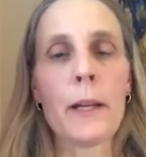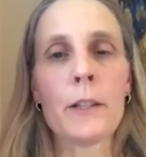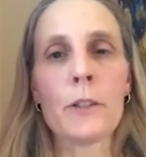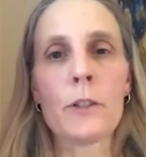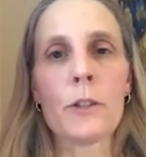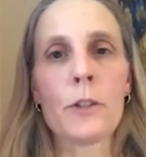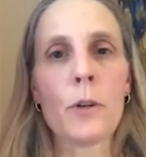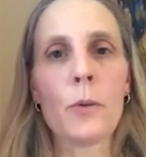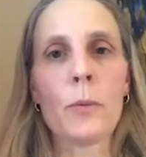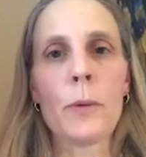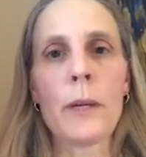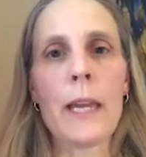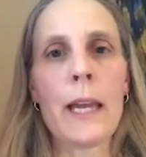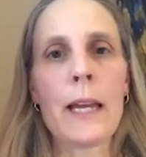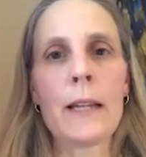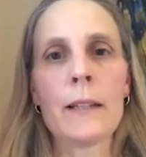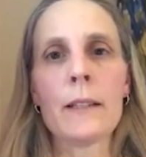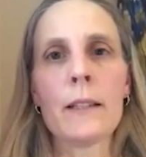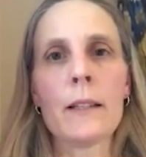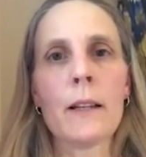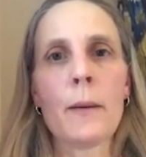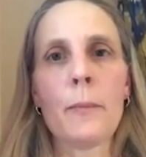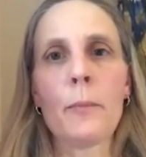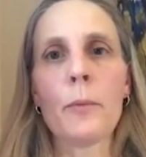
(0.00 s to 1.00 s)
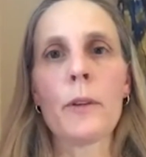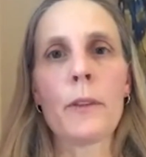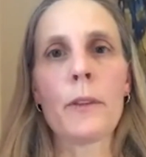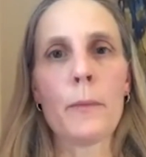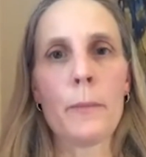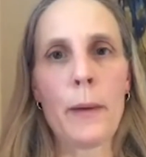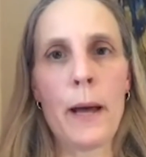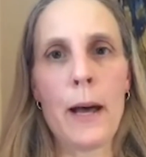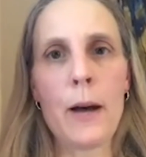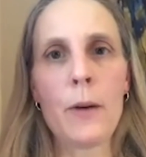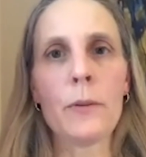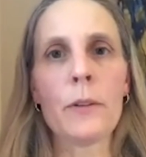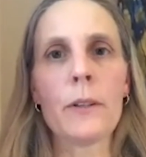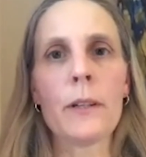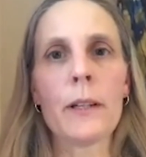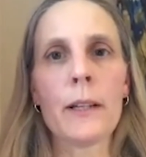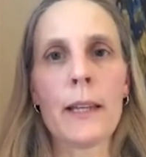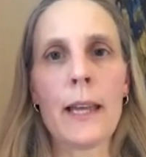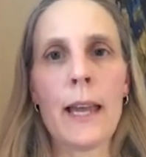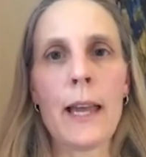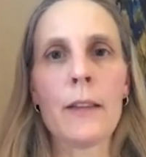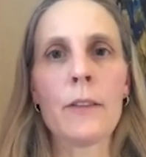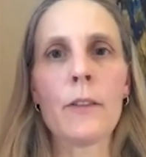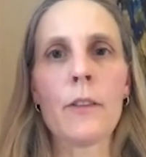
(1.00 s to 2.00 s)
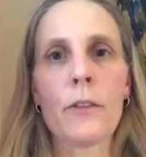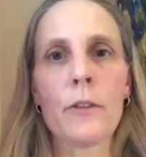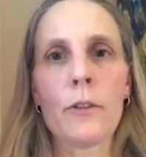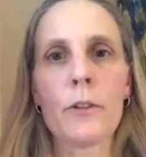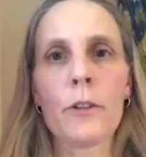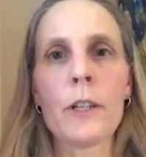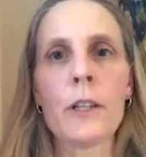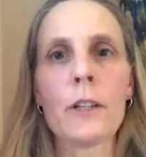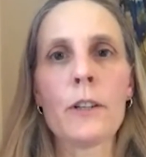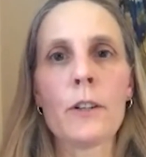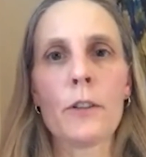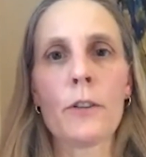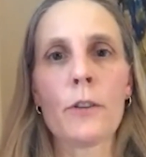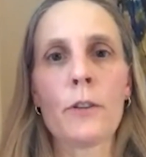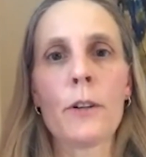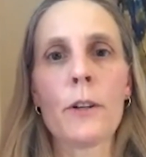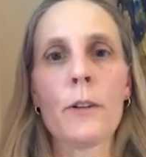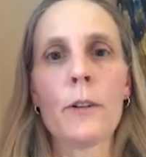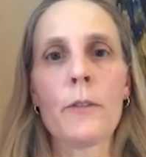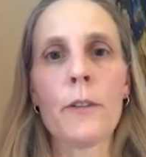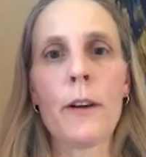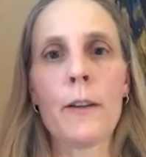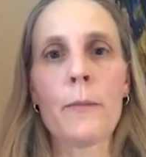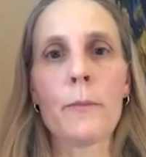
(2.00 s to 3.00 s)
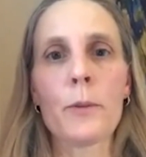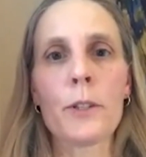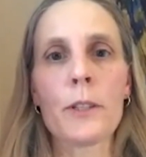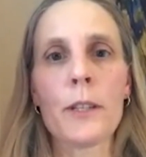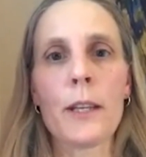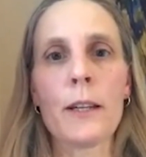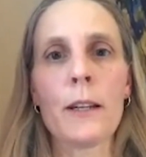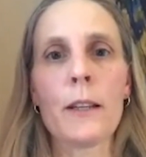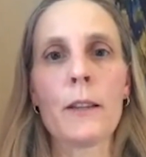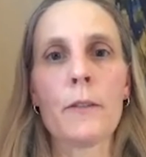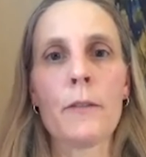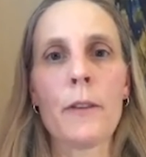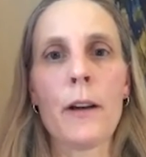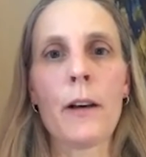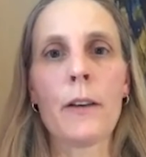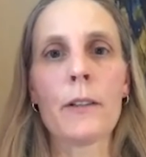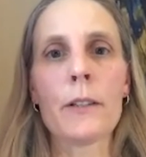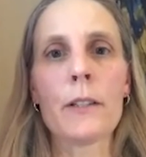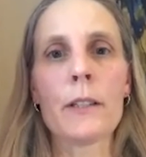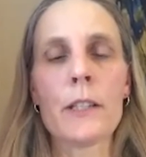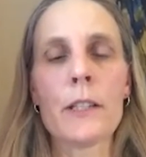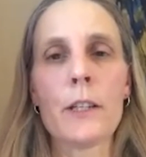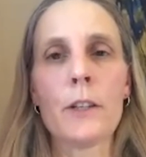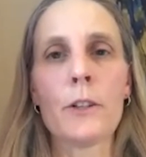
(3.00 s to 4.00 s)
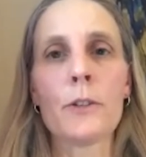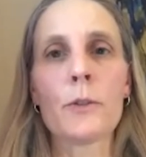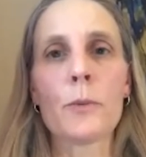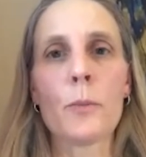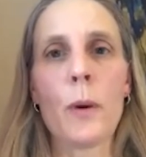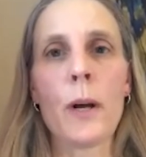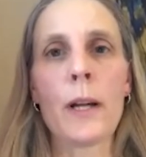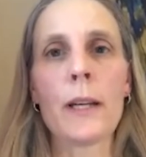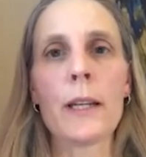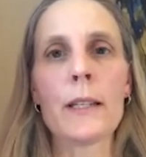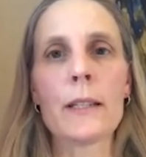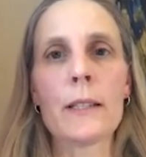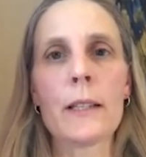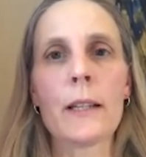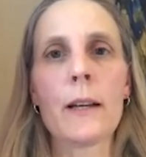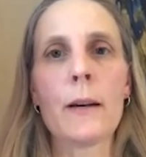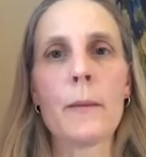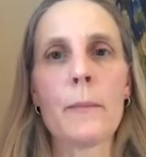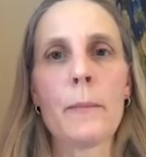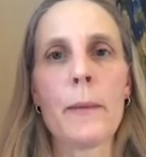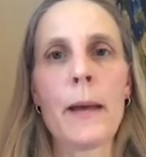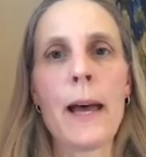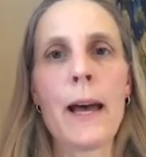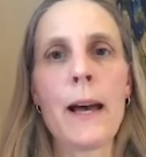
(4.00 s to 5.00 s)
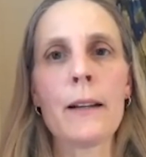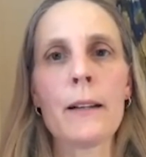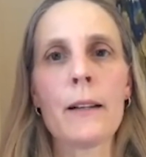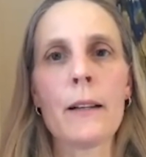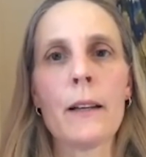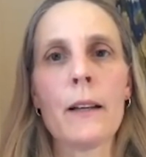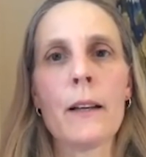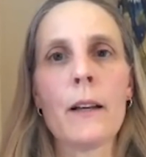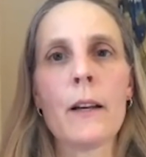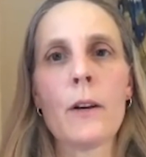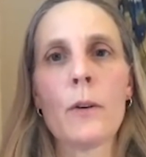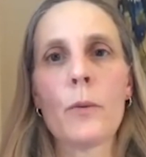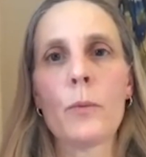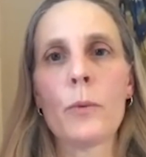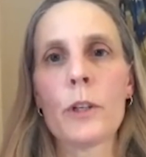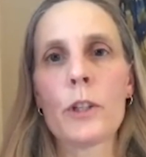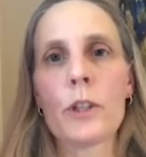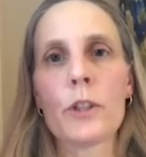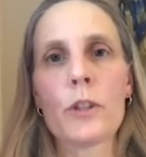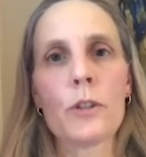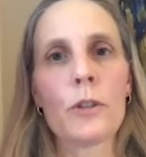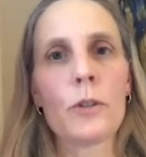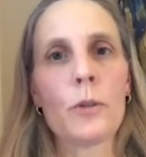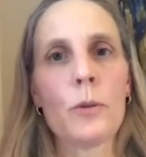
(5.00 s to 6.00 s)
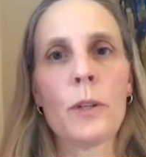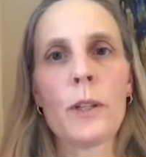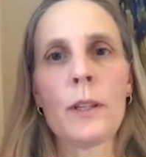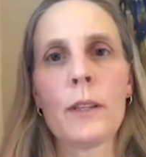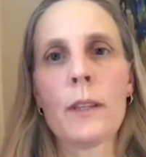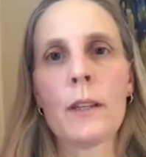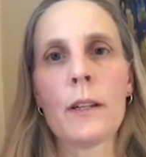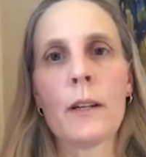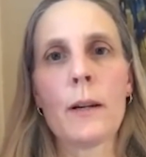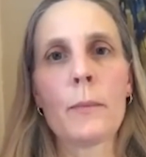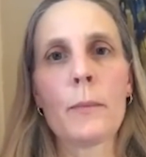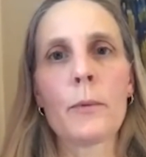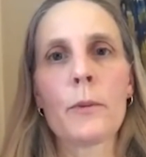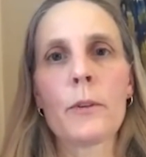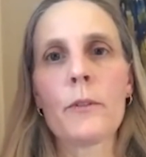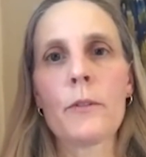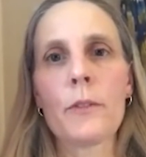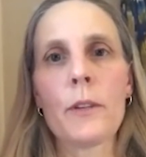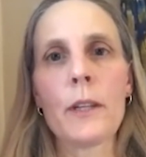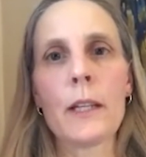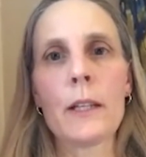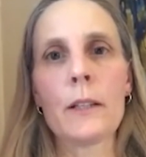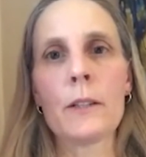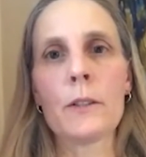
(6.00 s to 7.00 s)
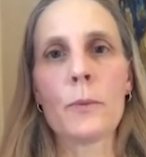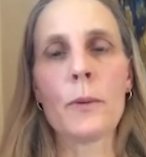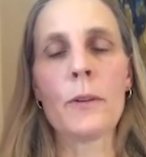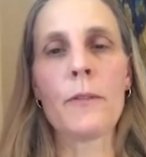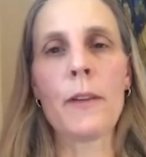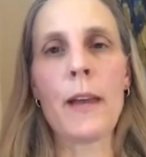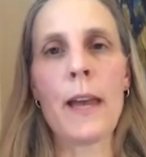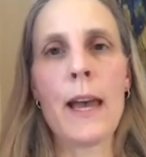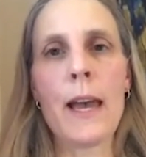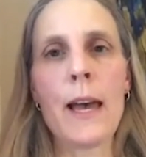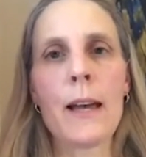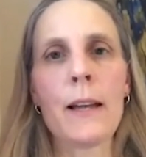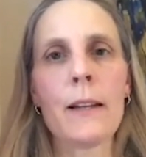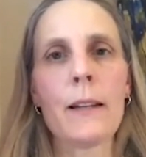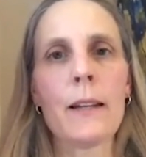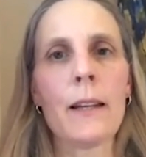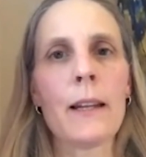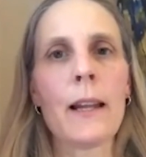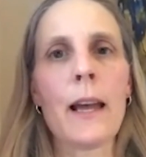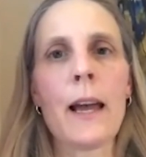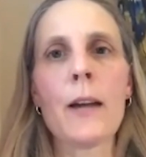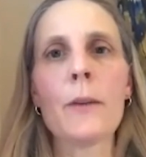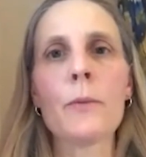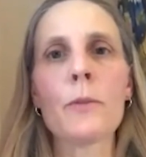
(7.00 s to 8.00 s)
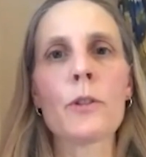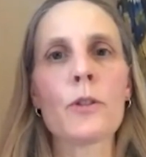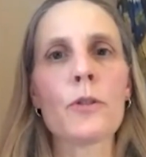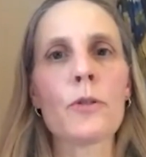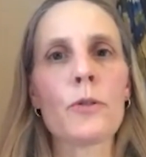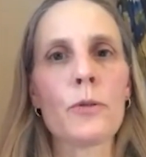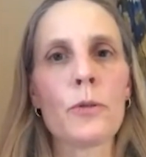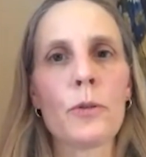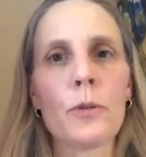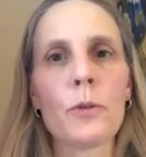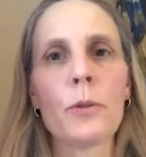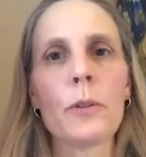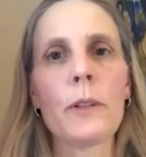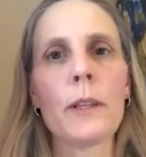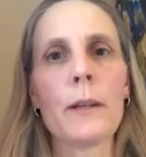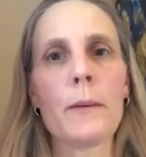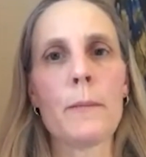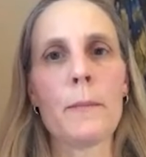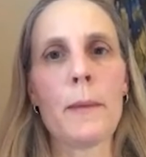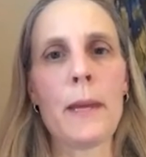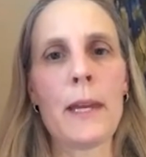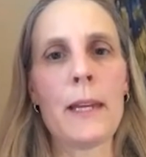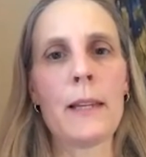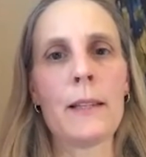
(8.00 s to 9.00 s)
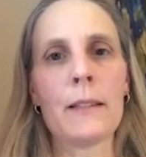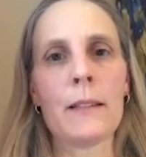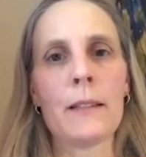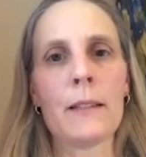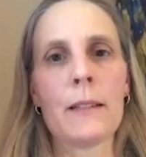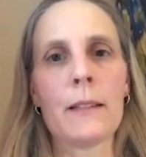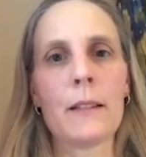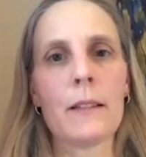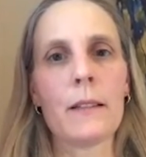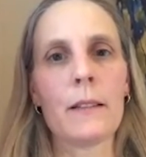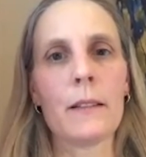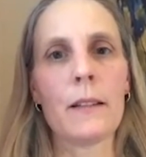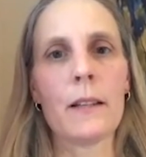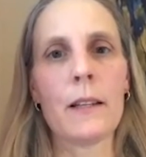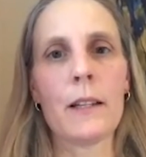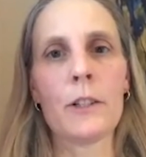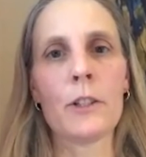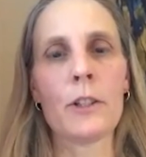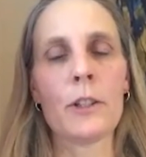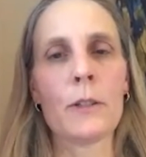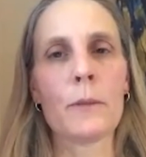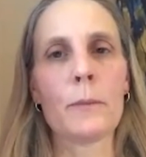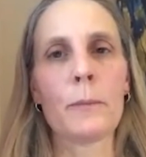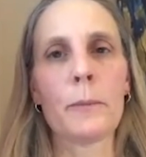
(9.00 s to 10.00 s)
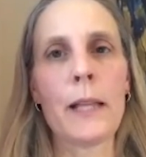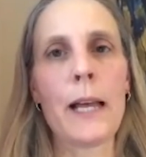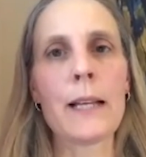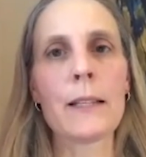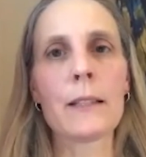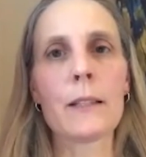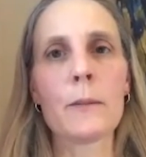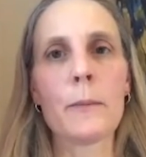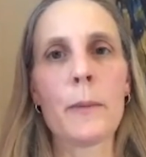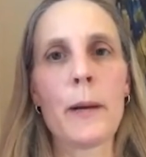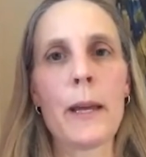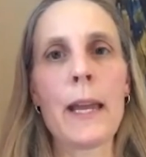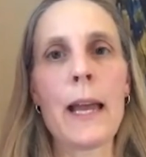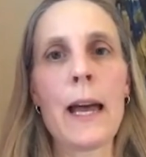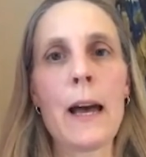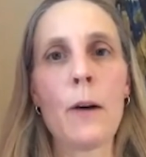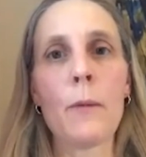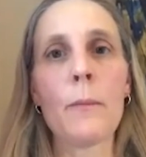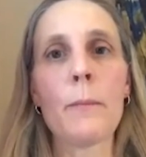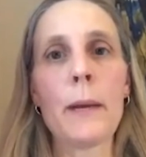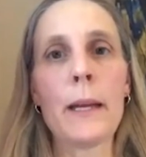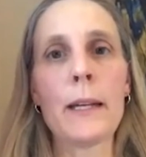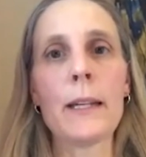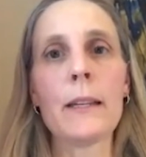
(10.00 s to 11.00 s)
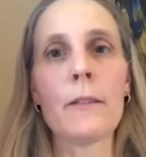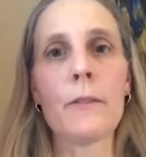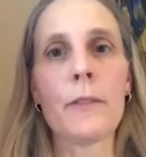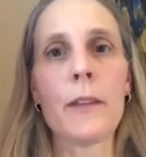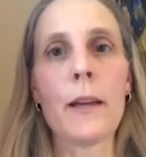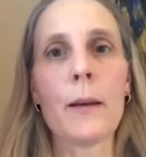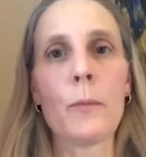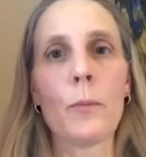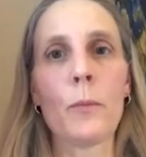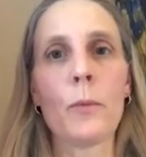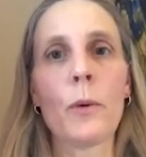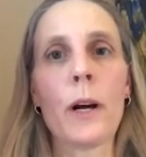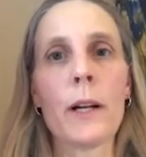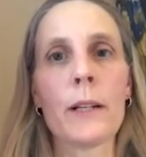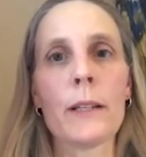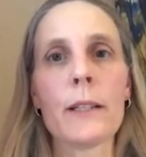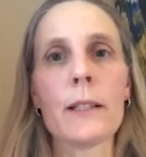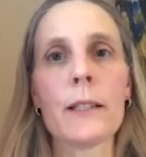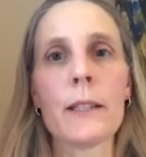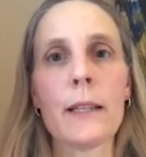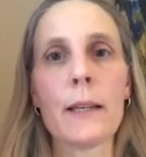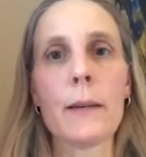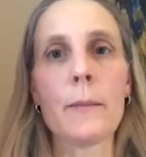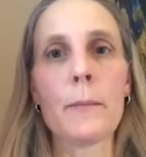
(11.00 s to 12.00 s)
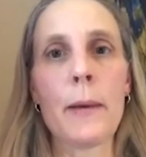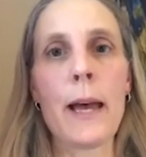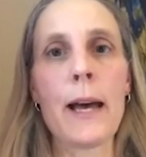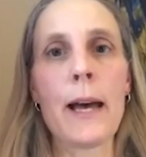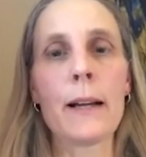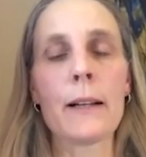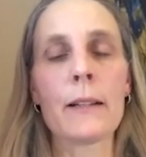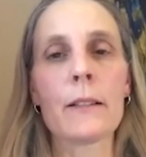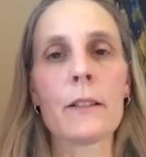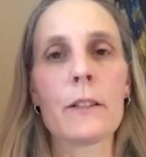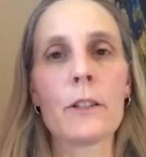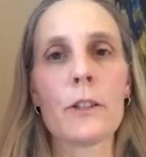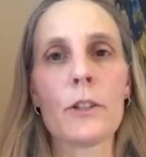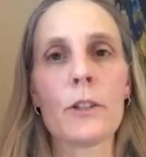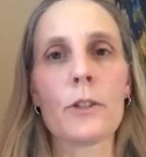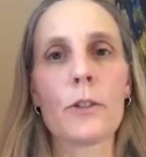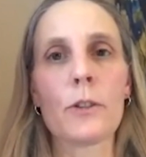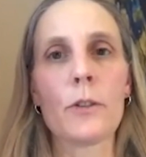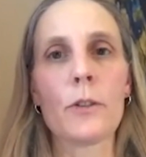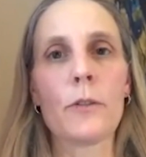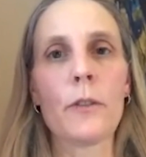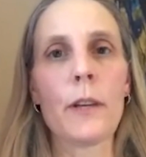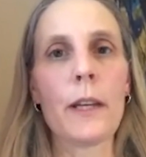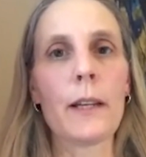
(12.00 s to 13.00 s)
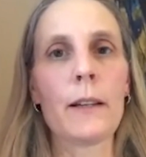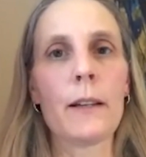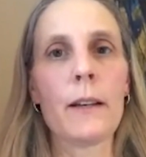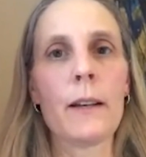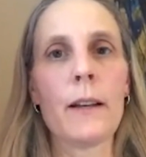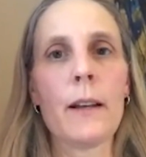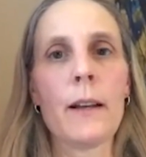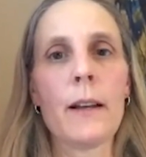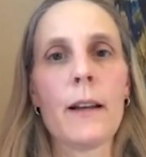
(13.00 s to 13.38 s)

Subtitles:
And so we ended up with about, again, 30 to 35% of the volunteers wanting to come back, which suited the number of kids we've had. And I was truly amazed and just blessed by how many of them wanted to get back to serving.